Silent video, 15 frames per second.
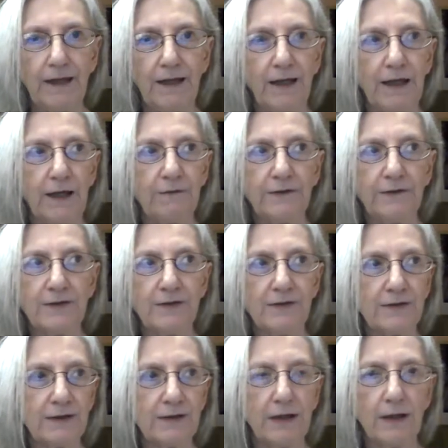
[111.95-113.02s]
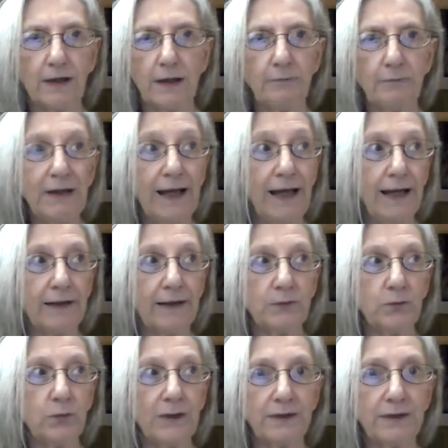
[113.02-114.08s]
If it's plaid,
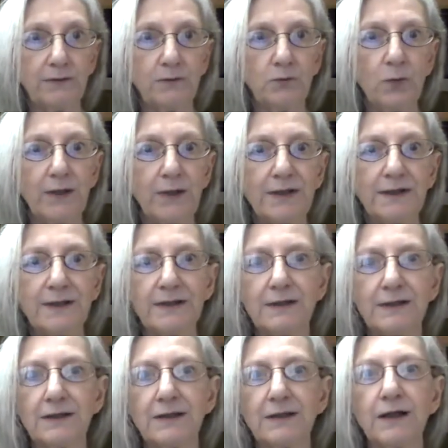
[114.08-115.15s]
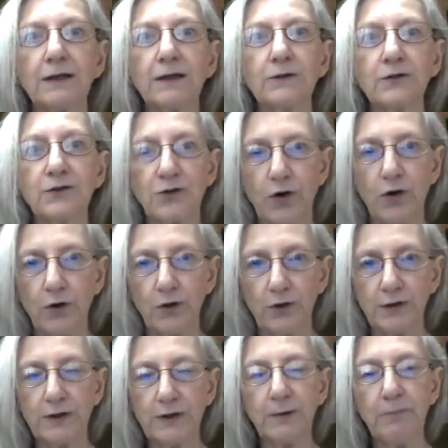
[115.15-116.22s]
what colors are
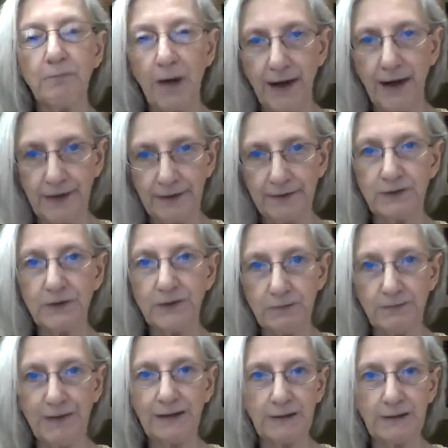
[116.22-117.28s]
combined to make the